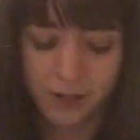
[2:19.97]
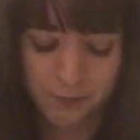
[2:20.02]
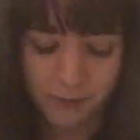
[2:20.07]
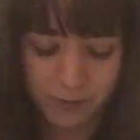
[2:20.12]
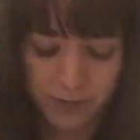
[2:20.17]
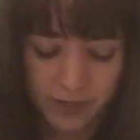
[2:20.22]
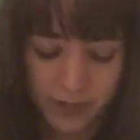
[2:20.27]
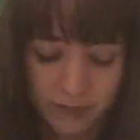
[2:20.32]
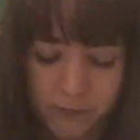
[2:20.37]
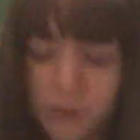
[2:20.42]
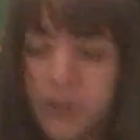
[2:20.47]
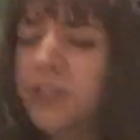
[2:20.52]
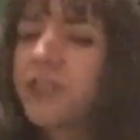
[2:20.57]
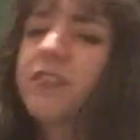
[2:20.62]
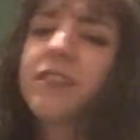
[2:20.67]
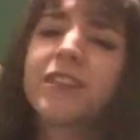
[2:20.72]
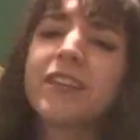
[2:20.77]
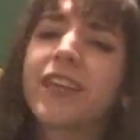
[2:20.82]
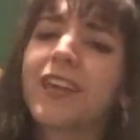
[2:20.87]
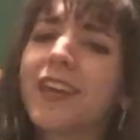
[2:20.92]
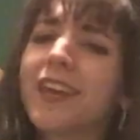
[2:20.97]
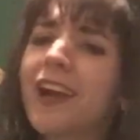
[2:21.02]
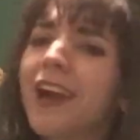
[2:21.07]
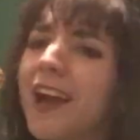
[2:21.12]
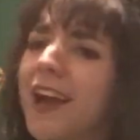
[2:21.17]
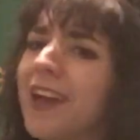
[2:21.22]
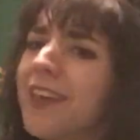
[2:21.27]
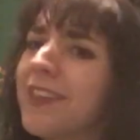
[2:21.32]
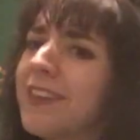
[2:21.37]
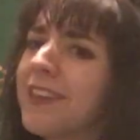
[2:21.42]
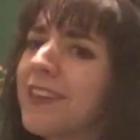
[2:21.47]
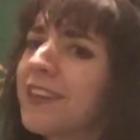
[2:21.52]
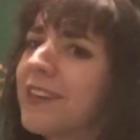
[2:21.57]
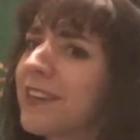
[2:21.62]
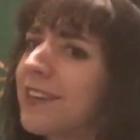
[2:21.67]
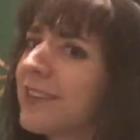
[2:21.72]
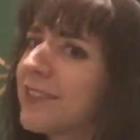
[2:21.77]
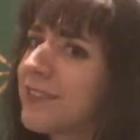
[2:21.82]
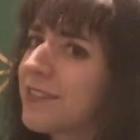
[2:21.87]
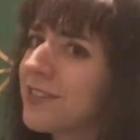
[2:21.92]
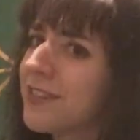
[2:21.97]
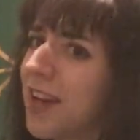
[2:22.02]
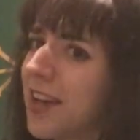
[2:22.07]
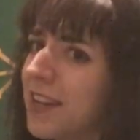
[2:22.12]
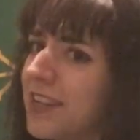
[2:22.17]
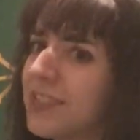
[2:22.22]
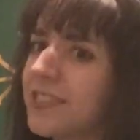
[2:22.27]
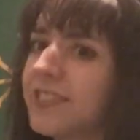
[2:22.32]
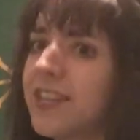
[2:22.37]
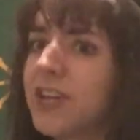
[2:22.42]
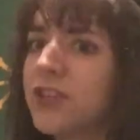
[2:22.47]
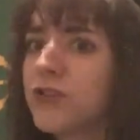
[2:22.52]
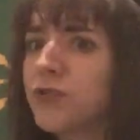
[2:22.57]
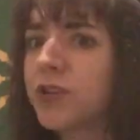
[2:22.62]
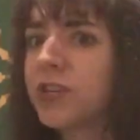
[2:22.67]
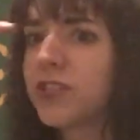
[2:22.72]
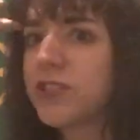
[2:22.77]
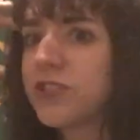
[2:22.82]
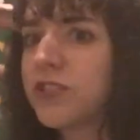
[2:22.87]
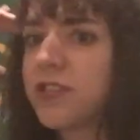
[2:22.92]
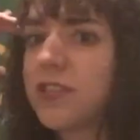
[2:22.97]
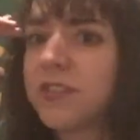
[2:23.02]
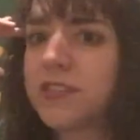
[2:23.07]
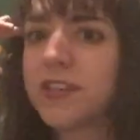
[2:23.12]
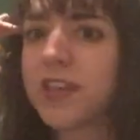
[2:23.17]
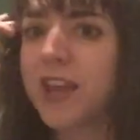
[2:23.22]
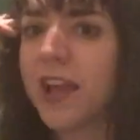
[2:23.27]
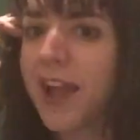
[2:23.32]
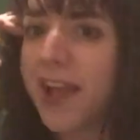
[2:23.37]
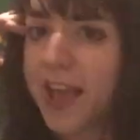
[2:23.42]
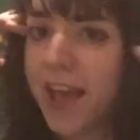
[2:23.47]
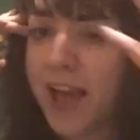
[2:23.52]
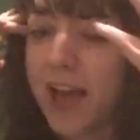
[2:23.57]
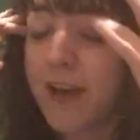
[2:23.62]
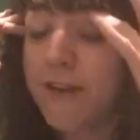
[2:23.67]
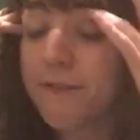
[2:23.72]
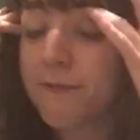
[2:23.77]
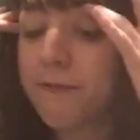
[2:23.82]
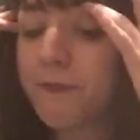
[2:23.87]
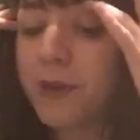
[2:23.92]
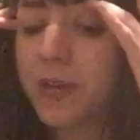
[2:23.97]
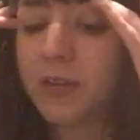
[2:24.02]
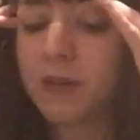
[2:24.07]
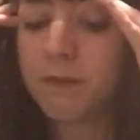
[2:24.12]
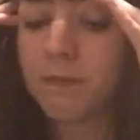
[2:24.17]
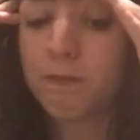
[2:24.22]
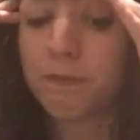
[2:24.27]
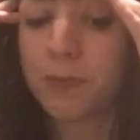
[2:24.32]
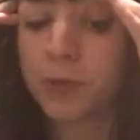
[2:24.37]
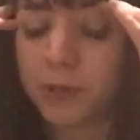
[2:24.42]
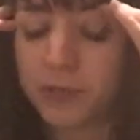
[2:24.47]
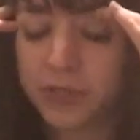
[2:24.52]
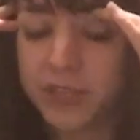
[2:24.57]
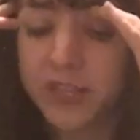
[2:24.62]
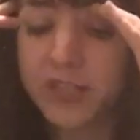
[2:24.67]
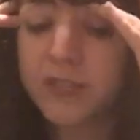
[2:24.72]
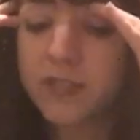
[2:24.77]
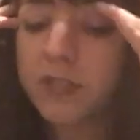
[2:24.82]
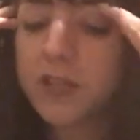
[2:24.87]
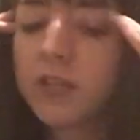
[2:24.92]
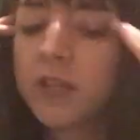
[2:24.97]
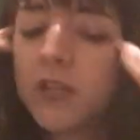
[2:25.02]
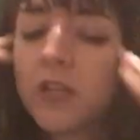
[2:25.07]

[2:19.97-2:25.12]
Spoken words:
But recently, I think it's not an exaggeration to say I have been bullied.